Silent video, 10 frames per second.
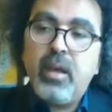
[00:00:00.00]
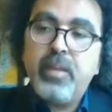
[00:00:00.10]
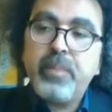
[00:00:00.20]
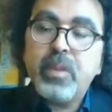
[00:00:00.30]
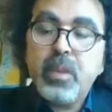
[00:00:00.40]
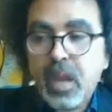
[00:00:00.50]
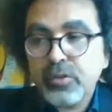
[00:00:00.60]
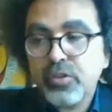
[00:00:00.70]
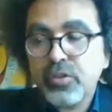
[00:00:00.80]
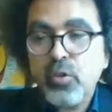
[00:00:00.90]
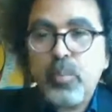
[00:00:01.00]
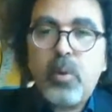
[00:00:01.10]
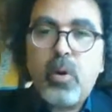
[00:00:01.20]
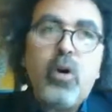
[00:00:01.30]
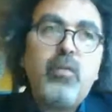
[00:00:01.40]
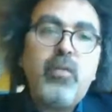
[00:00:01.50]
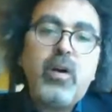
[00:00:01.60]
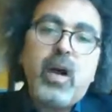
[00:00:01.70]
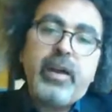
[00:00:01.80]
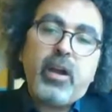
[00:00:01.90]
um, the largest group of
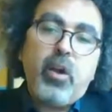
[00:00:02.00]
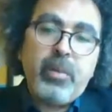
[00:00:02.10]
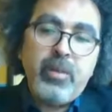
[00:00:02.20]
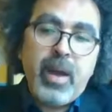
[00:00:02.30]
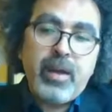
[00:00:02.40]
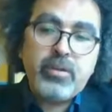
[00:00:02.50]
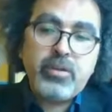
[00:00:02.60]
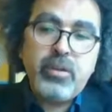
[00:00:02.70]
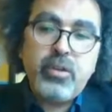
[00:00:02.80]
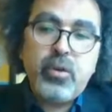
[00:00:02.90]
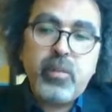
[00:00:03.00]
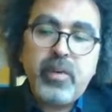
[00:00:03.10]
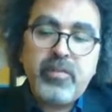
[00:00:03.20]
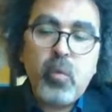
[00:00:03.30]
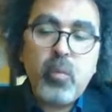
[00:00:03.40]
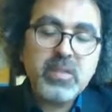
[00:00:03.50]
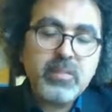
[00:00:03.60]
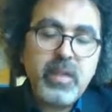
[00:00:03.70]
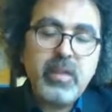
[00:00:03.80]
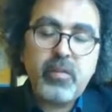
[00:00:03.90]
uh, unaccompanied minors in Europe has always
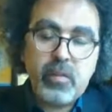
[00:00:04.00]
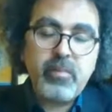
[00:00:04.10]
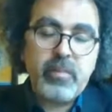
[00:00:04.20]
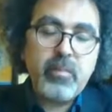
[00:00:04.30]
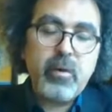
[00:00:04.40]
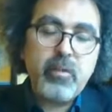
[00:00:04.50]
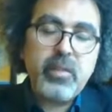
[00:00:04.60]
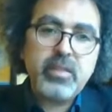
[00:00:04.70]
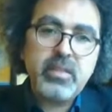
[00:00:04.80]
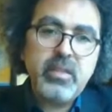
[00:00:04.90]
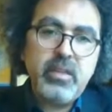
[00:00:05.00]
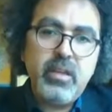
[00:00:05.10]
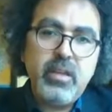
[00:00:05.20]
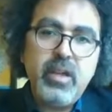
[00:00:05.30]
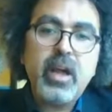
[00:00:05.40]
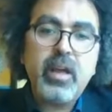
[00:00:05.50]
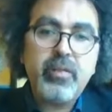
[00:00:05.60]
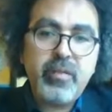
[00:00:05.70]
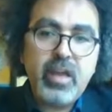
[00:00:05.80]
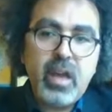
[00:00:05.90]
been, for a number of years, the young
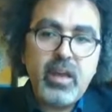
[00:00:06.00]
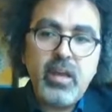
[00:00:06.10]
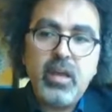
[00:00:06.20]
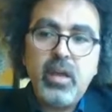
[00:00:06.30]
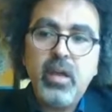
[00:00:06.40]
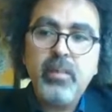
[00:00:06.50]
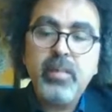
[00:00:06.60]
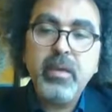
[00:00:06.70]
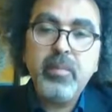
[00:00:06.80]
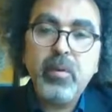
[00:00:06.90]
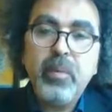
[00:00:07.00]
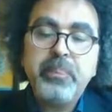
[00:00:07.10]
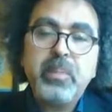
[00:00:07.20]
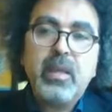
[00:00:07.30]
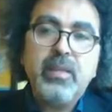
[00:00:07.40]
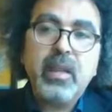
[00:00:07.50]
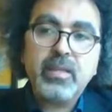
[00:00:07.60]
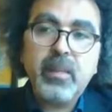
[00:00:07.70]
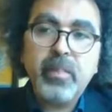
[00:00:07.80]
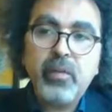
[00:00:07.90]
Afghani uh, people. In the
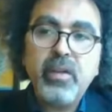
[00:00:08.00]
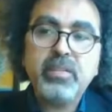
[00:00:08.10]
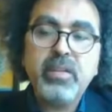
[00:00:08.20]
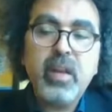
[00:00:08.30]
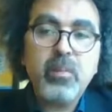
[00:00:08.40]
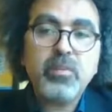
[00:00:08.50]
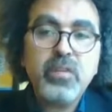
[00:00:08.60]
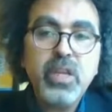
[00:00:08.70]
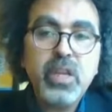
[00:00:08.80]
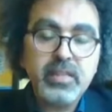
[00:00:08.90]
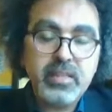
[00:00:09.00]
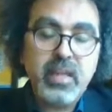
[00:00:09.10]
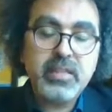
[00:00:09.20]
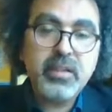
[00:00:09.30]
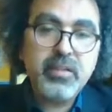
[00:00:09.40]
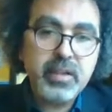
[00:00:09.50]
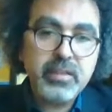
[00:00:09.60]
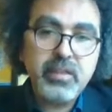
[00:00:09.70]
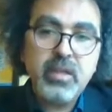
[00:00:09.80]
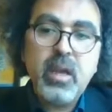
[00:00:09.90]
last couple of years, the number of Syrians has
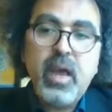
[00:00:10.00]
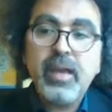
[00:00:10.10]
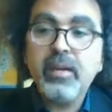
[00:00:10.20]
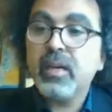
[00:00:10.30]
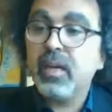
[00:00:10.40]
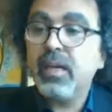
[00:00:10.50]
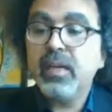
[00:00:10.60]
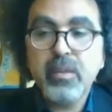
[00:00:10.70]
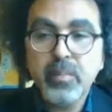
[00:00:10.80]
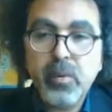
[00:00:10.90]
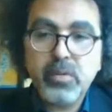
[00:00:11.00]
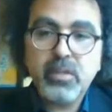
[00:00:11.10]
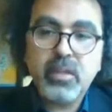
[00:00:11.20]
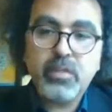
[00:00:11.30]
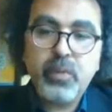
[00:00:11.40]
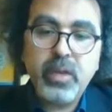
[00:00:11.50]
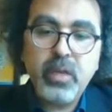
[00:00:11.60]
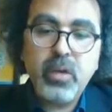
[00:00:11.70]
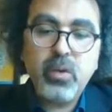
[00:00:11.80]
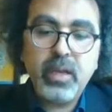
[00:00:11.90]
increased. And clearly, it's important that
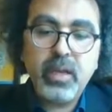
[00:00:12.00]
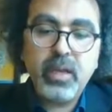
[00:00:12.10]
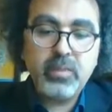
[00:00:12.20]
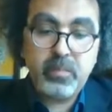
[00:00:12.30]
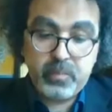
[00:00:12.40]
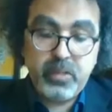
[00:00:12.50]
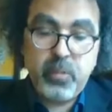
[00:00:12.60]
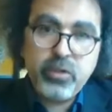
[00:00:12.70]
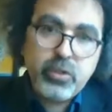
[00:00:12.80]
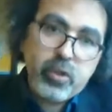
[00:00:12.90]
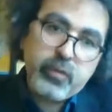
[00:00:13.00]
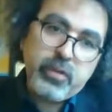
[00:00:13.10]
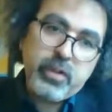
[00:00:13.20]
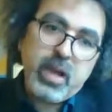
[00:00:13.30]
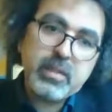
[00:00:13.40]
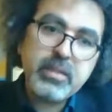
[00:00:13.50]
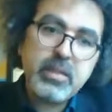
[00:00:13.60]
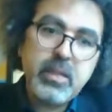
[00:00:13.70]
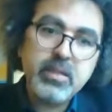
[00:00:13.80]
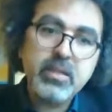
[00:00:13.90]
we look at the situation of the young
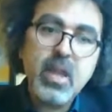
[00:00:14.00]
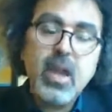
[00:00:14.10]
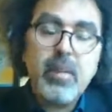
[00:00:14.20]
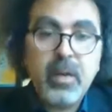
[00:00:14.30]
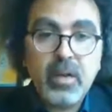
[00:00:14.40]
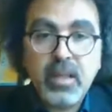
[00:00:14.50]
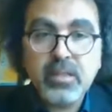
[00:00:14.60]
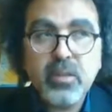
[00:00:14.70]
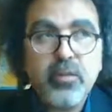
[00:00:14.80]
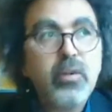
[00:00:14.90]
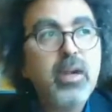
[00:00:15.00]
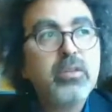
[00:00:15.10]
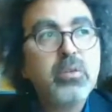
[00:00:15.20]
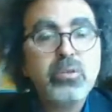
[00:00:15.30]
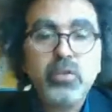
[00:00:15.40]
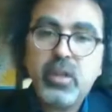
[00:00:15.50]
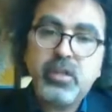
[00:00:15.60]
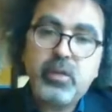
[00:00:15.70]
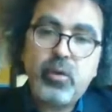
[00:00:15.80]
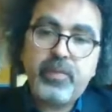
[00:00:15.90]
Syrians, but let's not forget also the
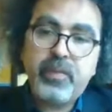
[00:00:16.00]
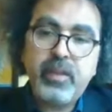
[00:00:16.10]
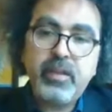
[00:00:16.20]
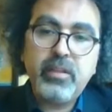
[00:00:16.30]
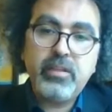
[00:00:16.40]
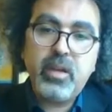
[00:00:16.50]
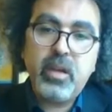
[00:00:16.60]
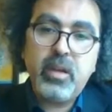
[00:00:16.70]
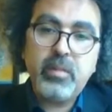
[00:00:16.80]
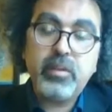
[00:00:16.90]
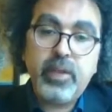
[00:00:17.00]
other groups that need uh,